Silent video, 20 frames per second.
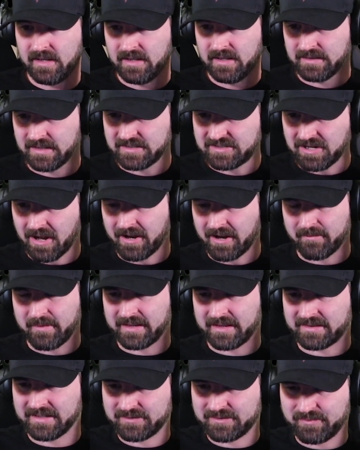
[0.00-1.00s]
Let's talk
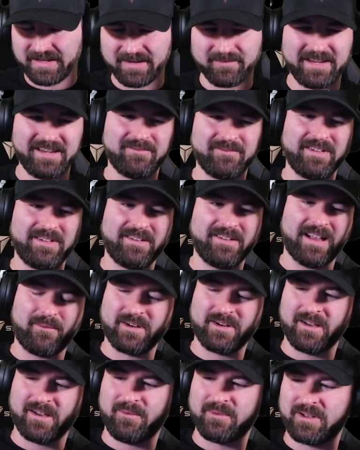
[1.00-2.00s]
about this. I
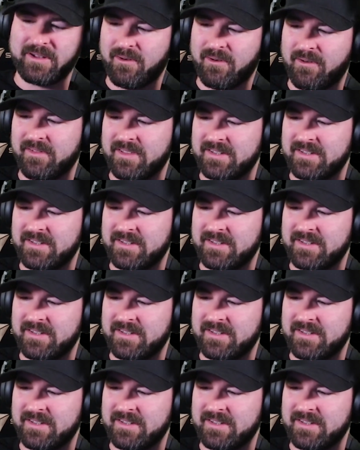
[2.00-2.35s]
want to go over